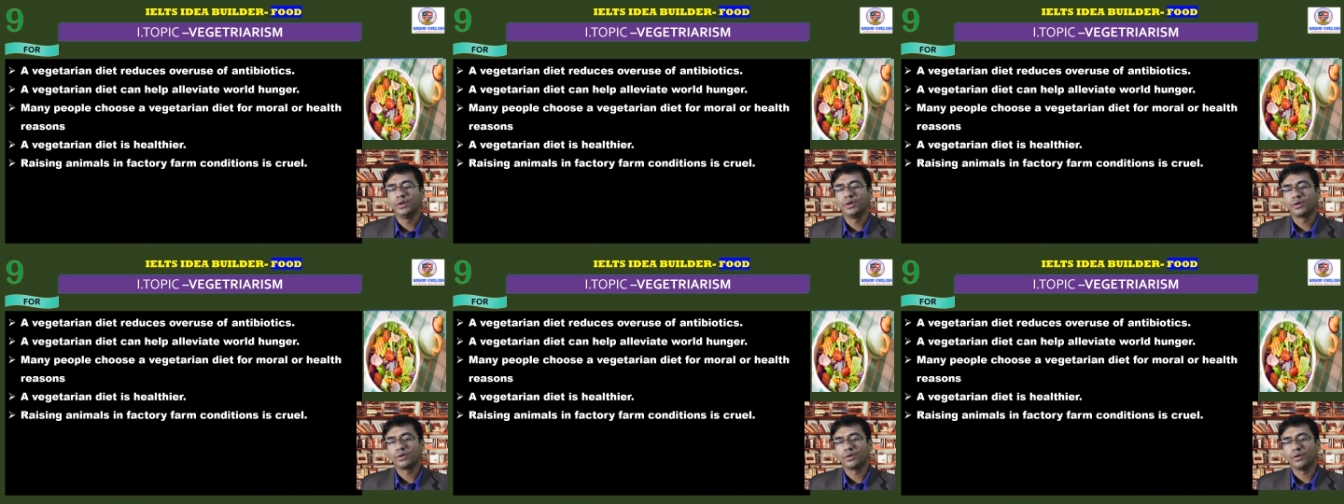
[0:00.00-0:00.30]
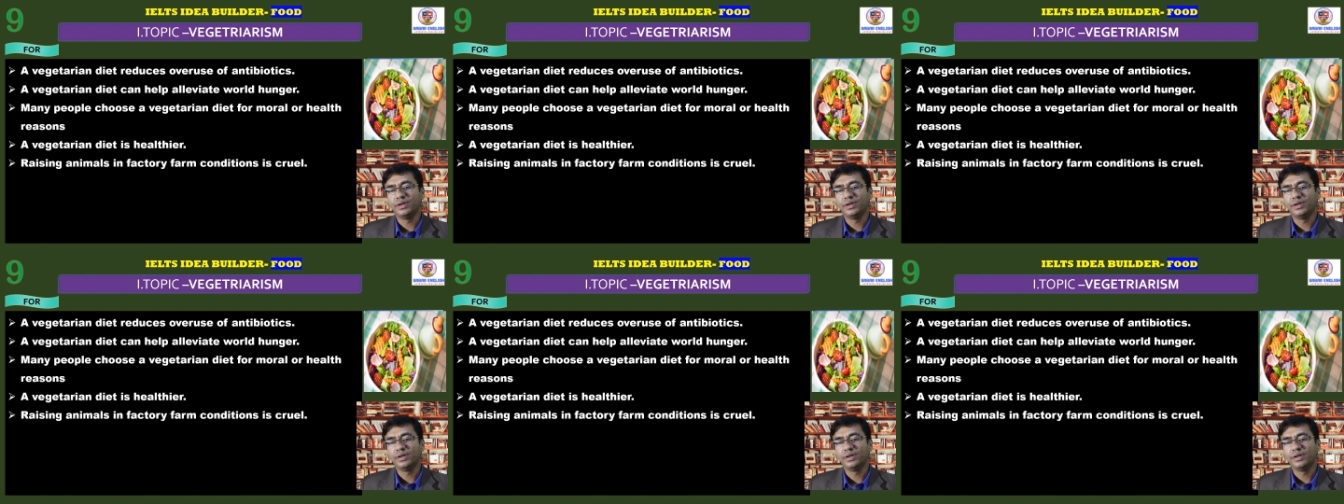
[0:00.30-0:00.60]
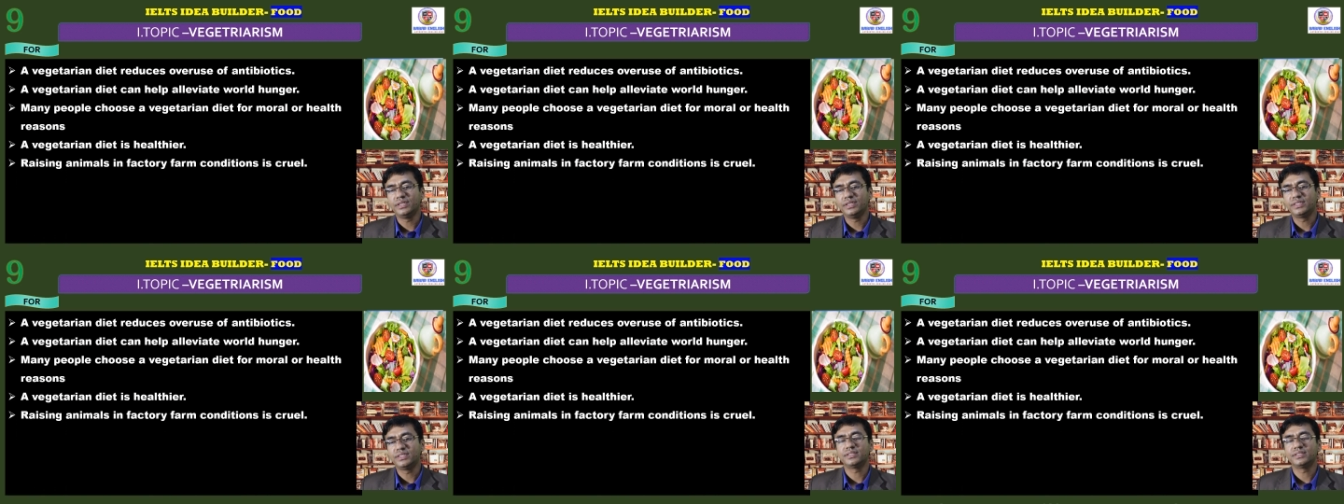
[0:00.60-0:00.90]

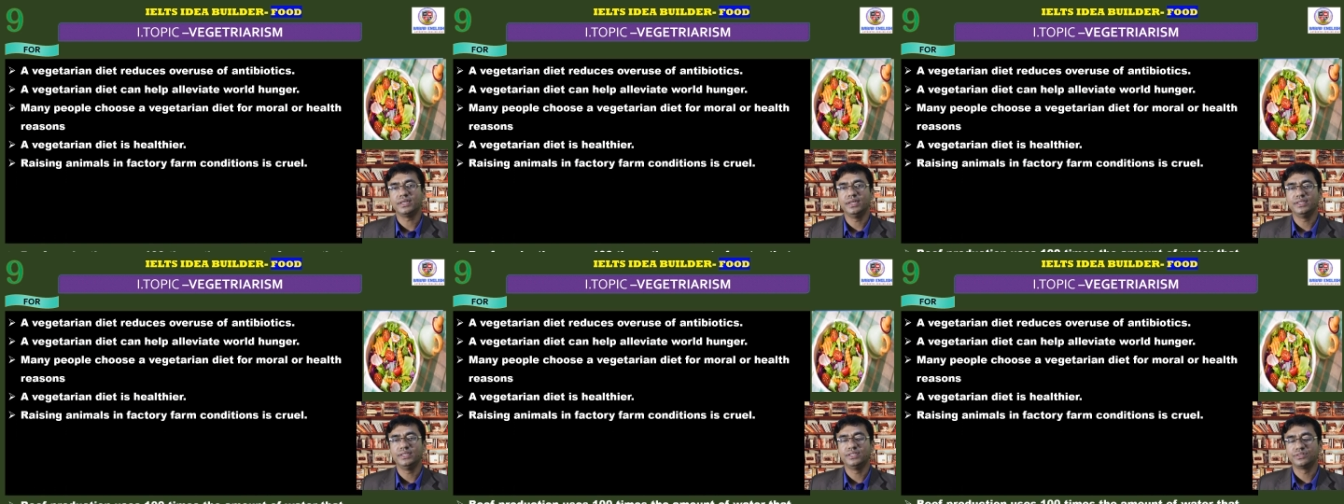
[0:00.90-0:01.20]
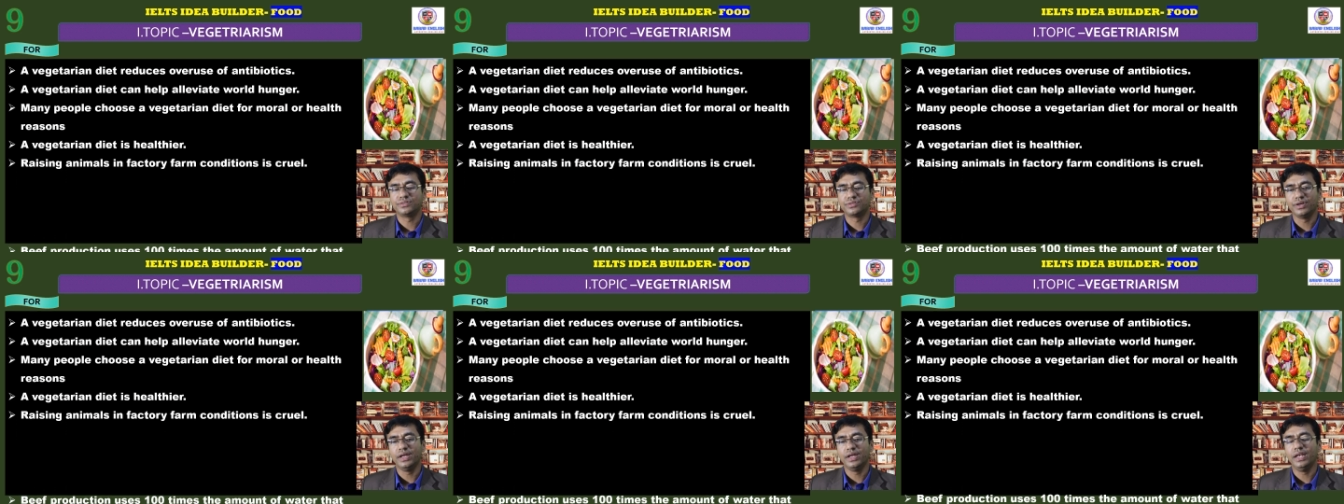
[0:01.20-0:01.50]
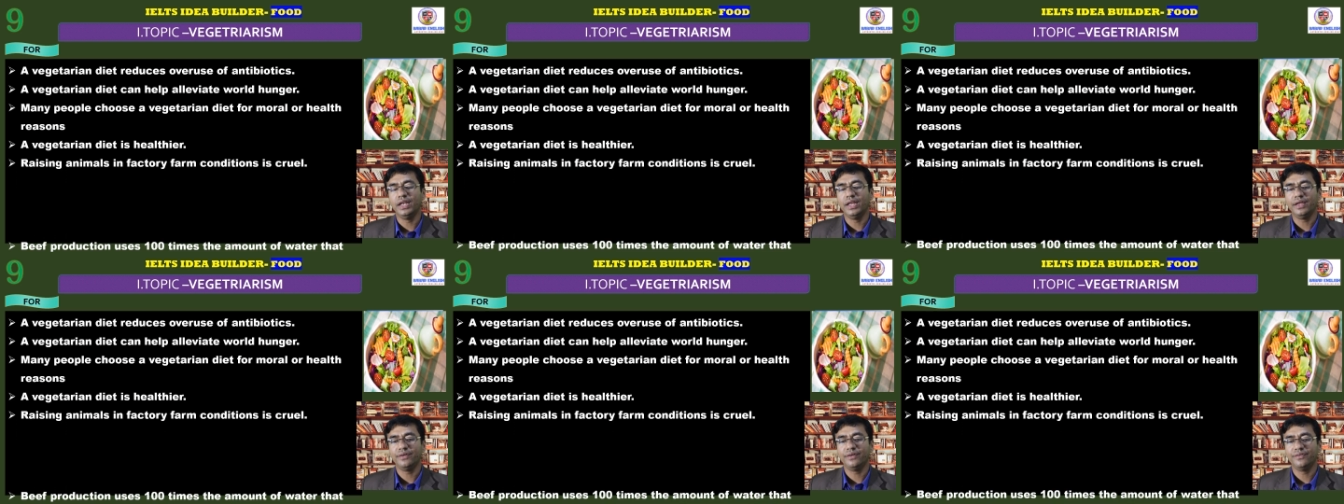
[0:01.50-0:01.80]
conditions is
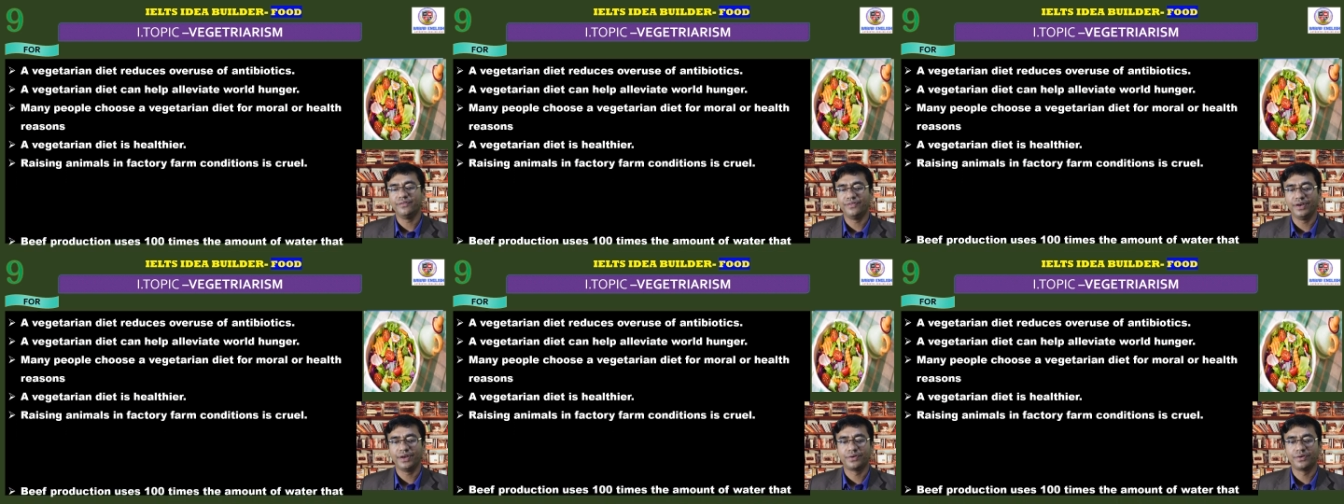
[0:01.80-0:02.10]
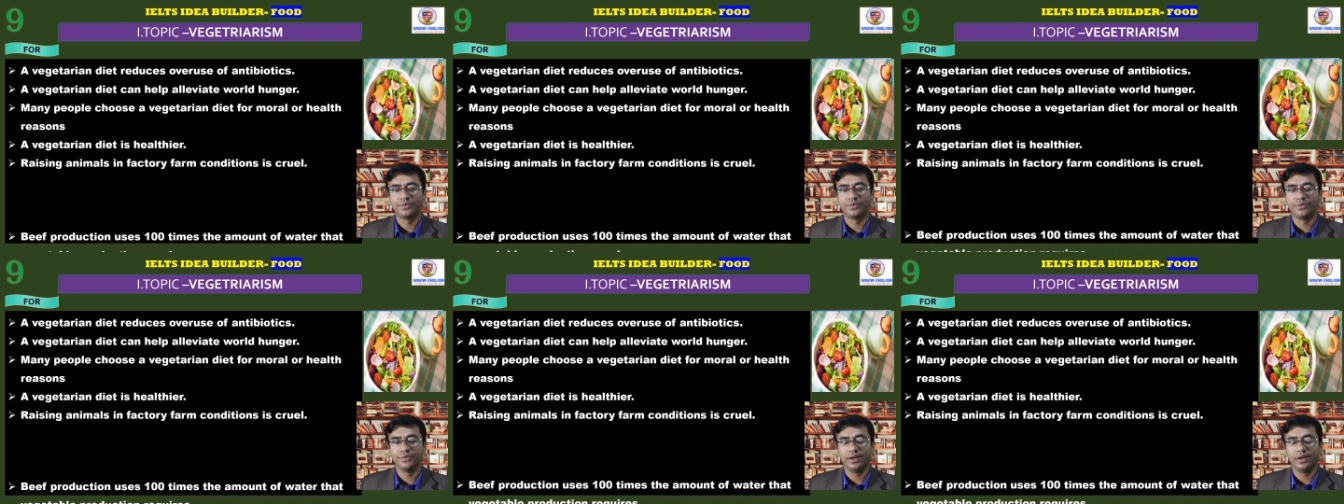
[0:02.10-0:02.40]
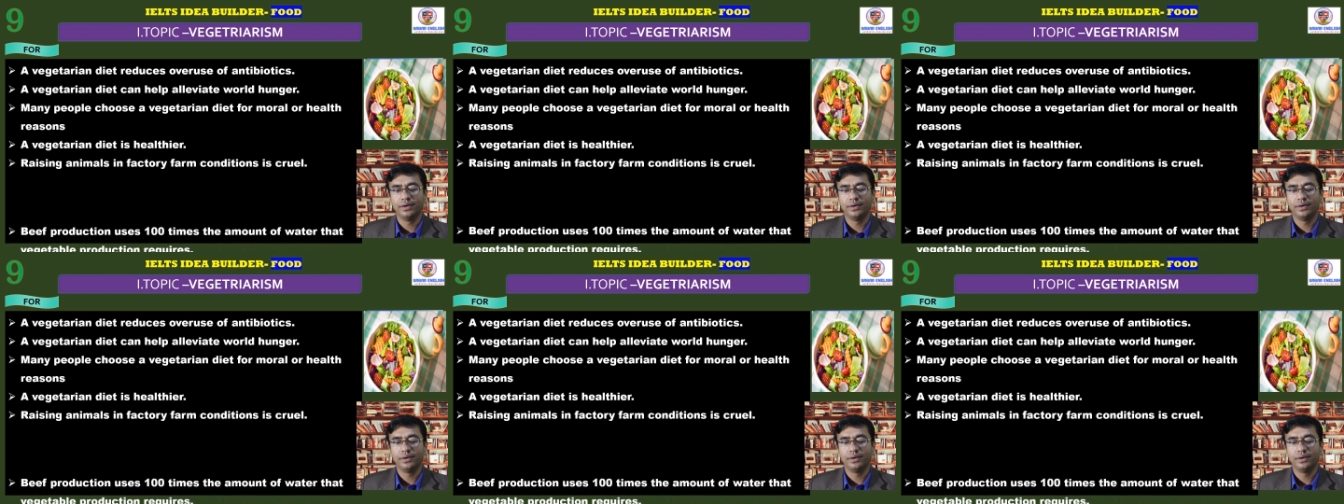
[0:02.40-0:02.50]
really very cruel.